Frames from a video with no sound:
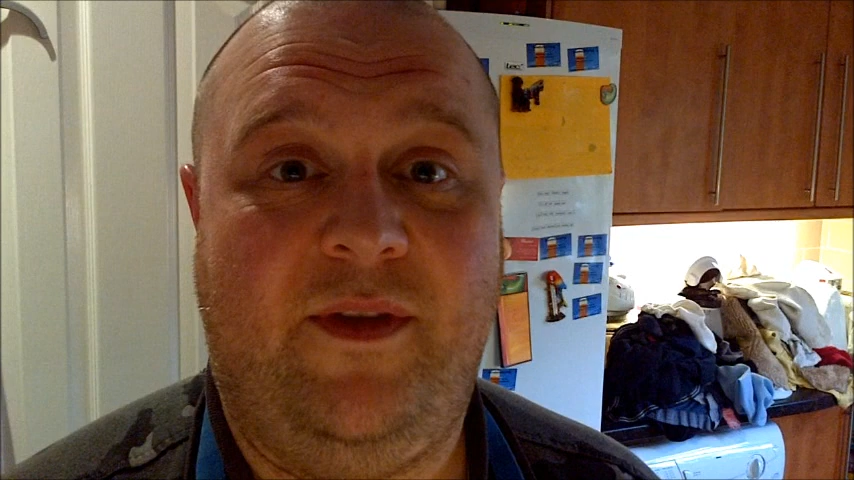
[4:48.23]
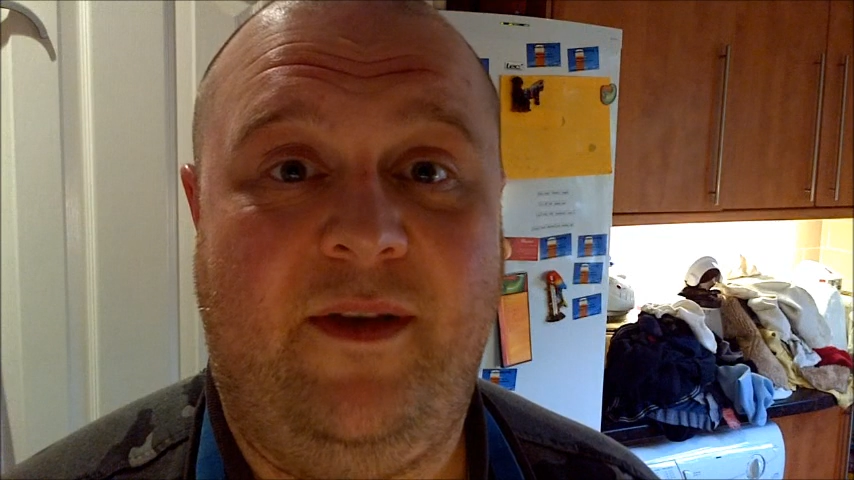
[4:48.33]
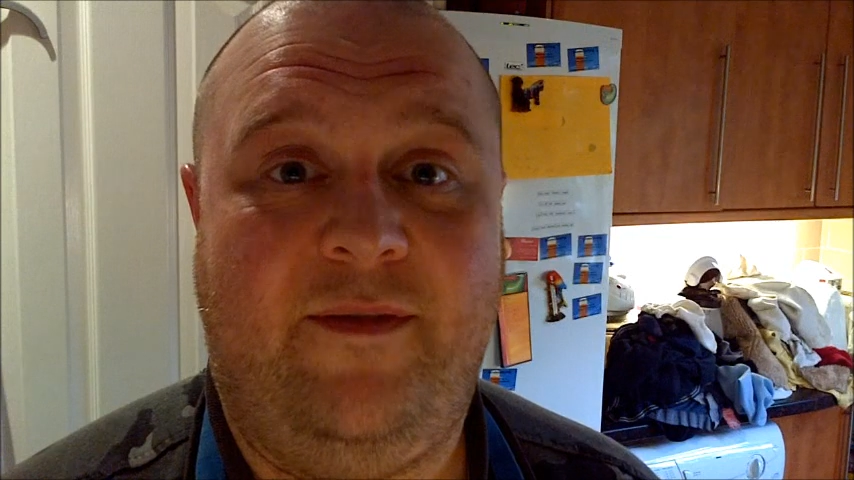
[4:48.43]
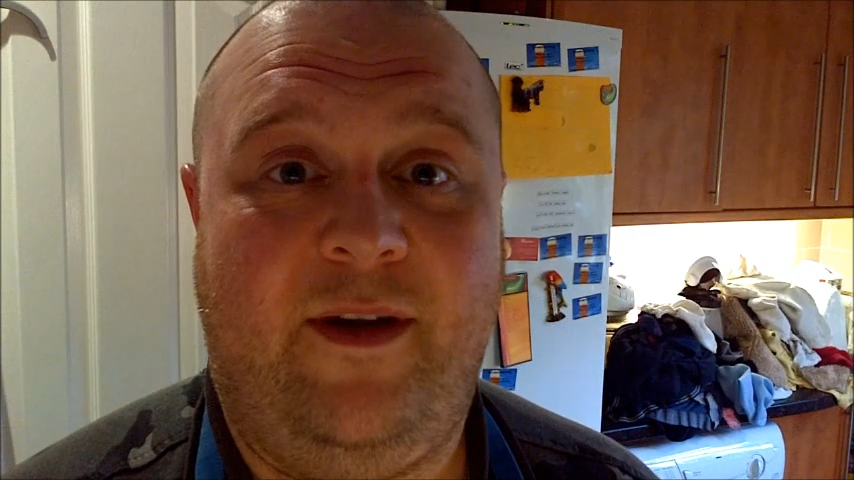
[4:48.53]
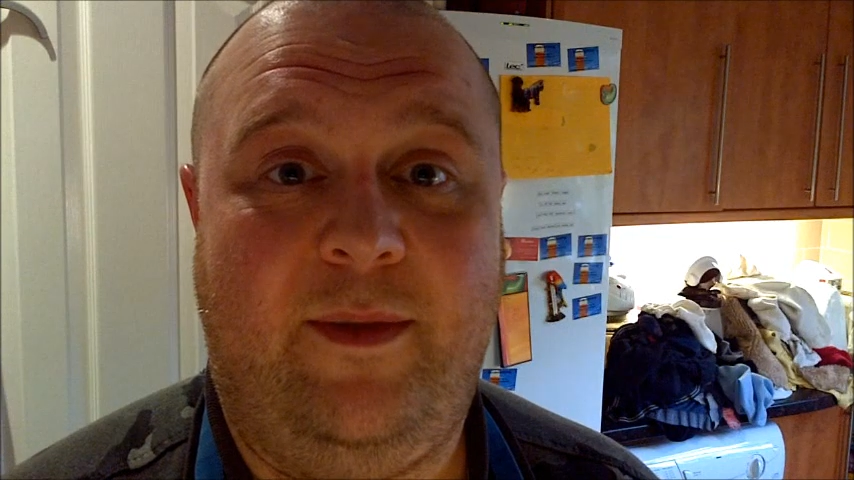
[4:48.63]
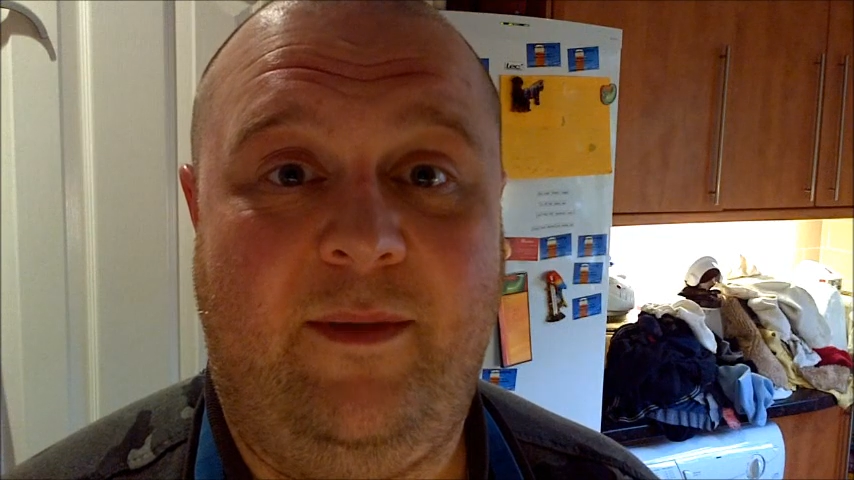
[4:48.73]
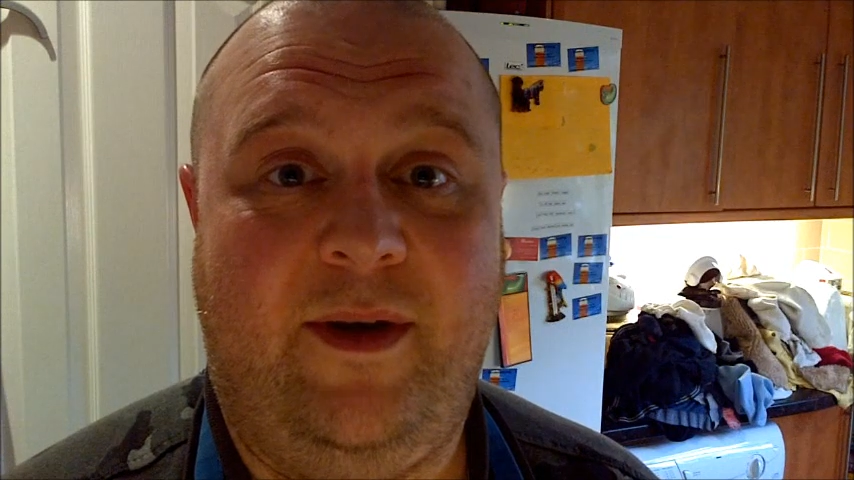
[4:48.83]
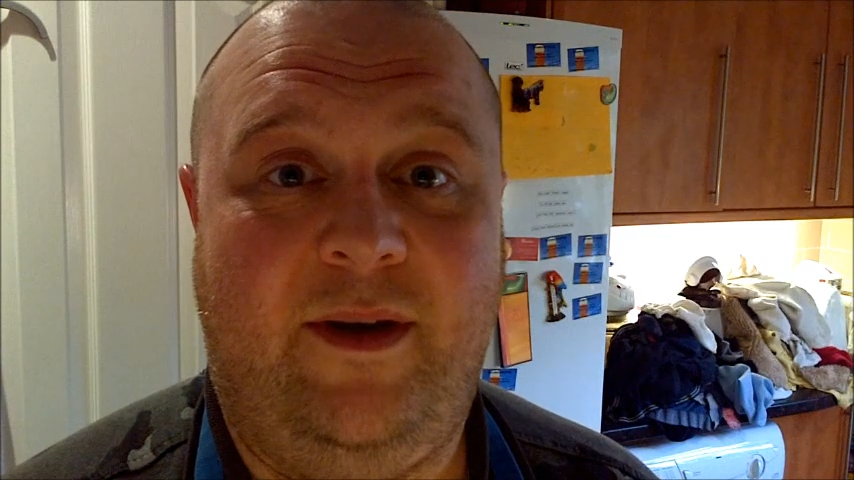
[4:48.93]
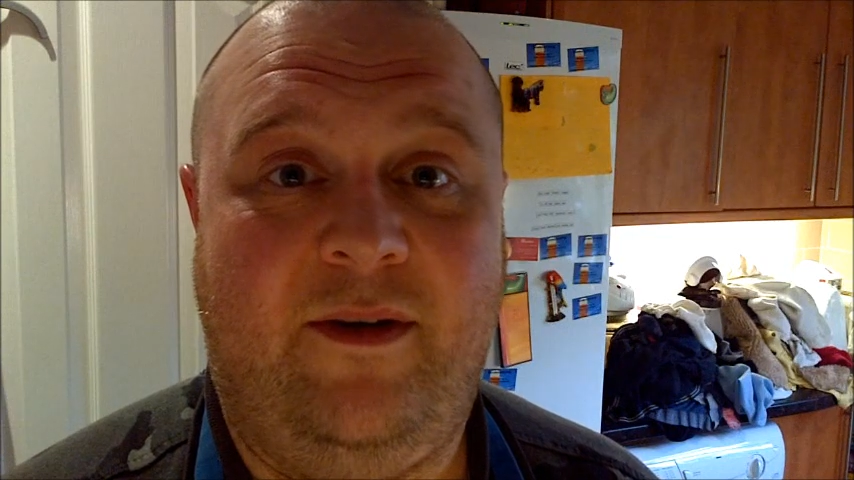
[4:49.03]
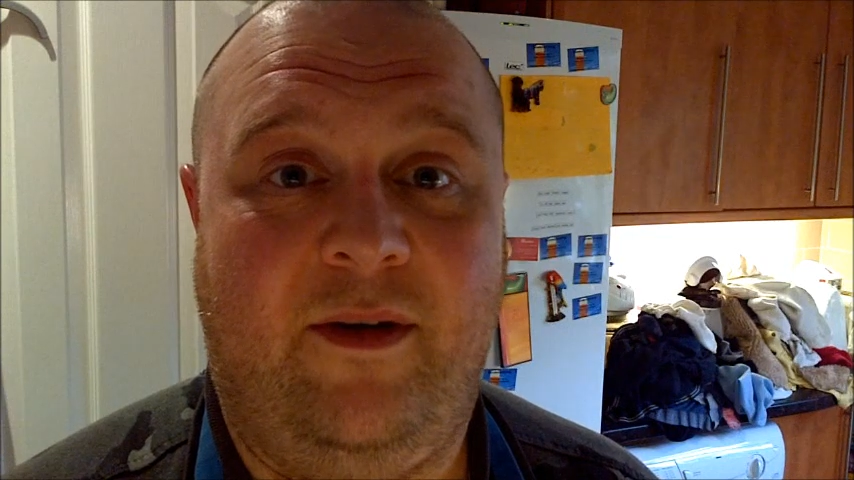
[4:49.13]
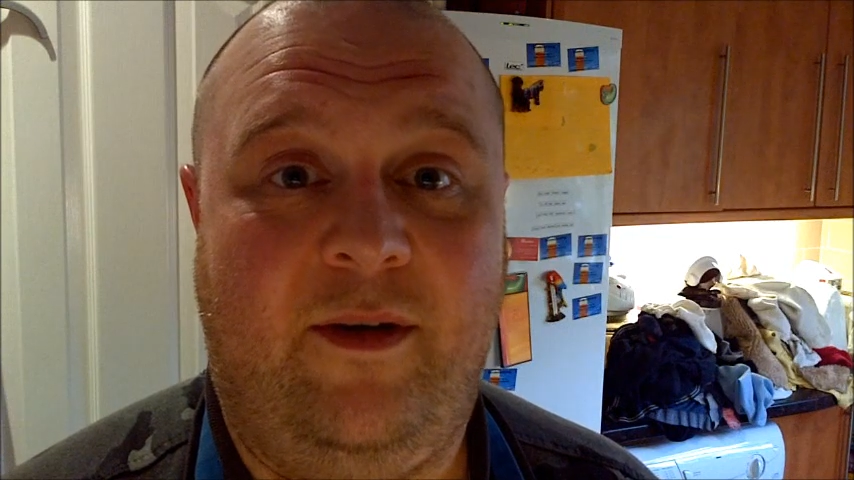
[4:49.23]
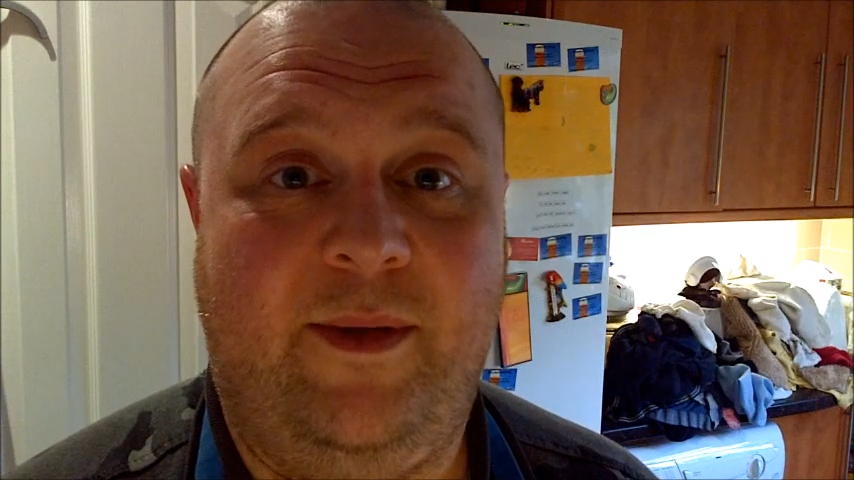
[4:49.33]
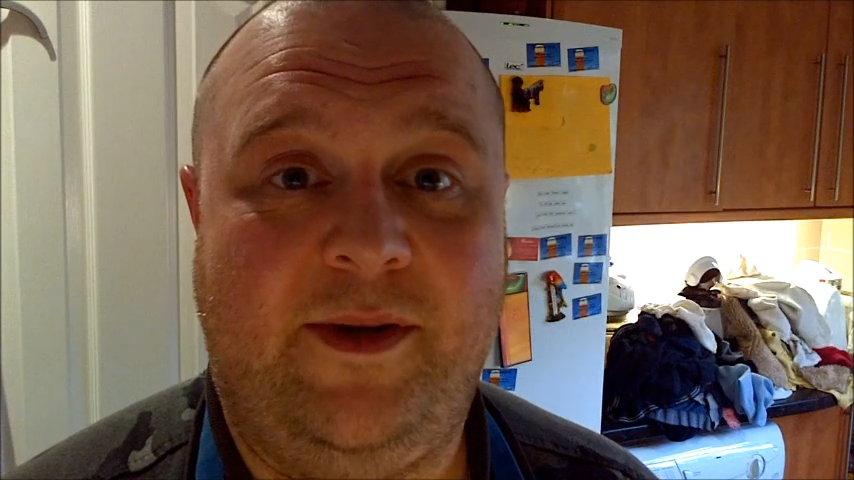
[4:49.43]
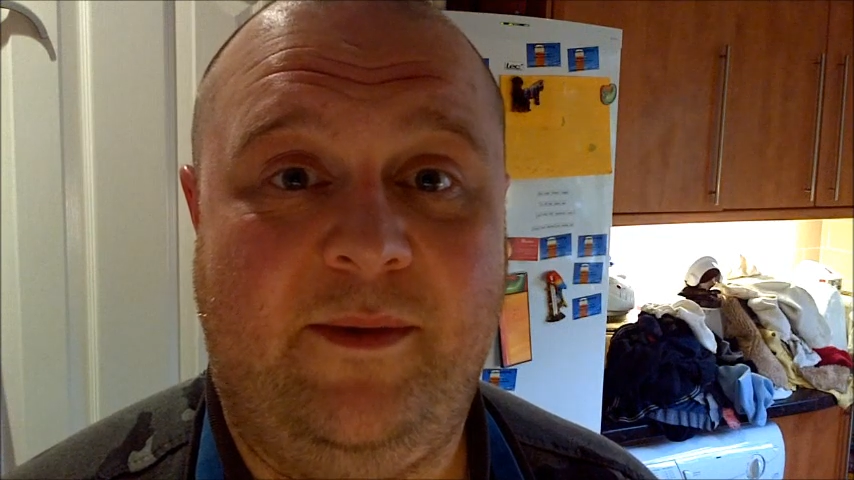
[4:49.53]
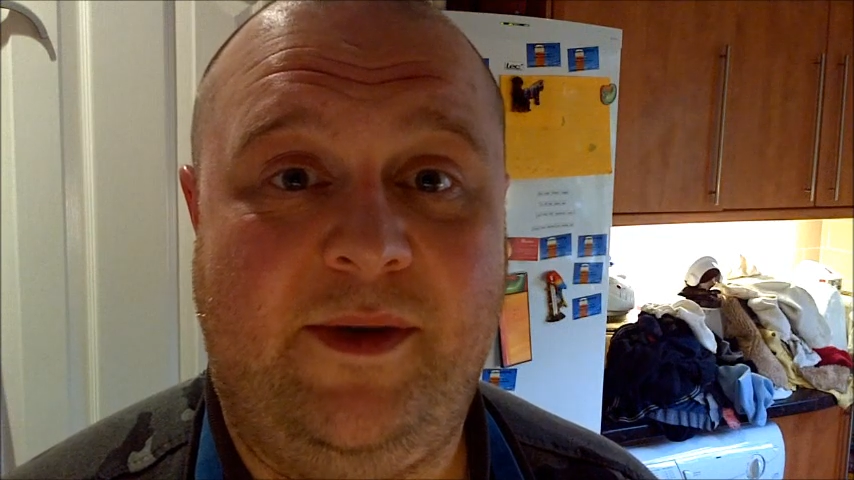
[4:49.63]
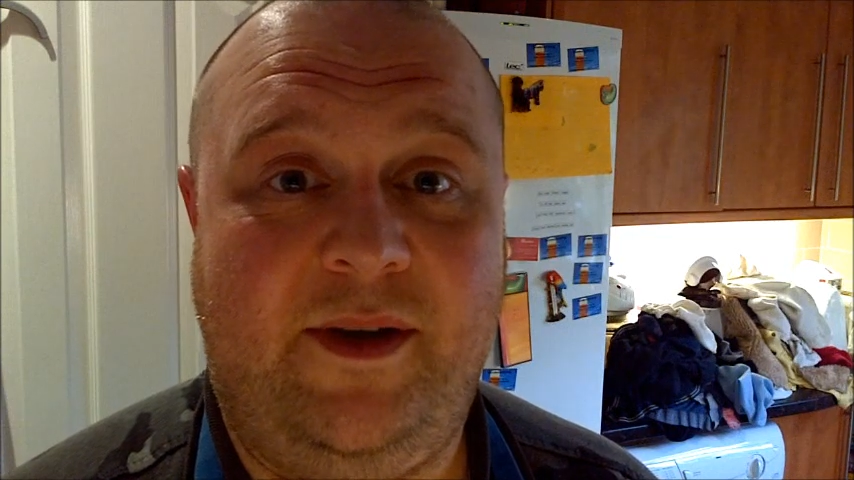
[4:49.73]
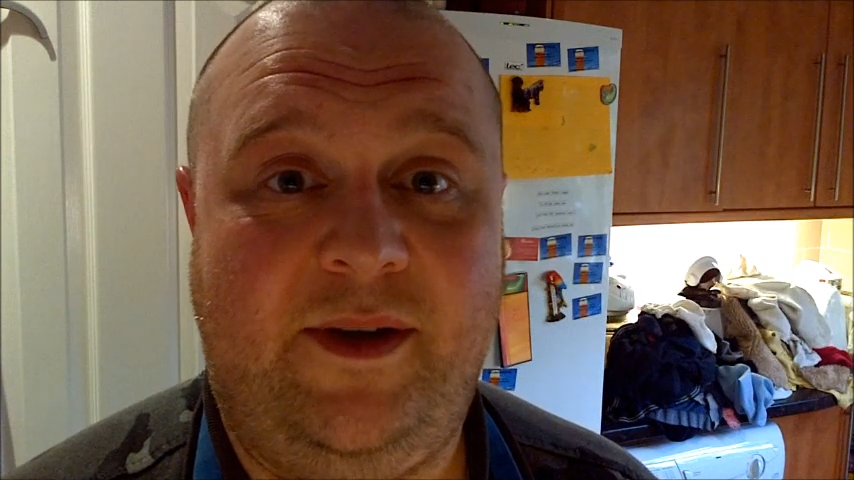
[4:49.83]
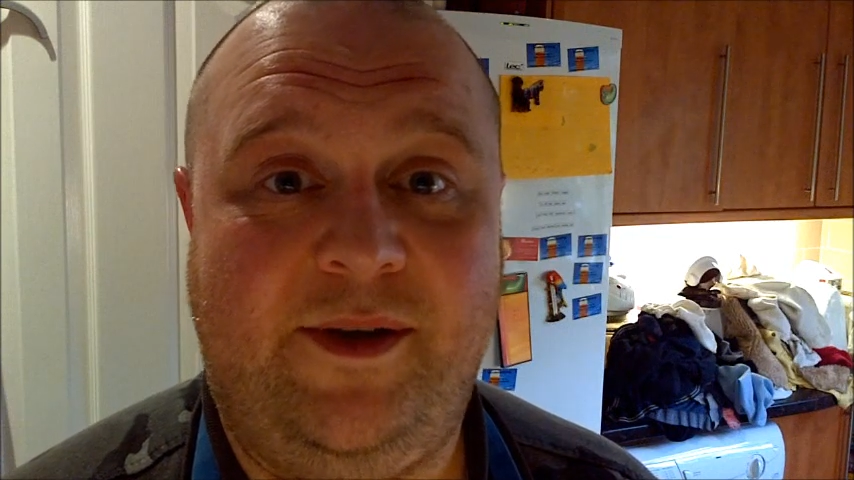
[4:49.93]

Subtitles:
that family might turn up at some stage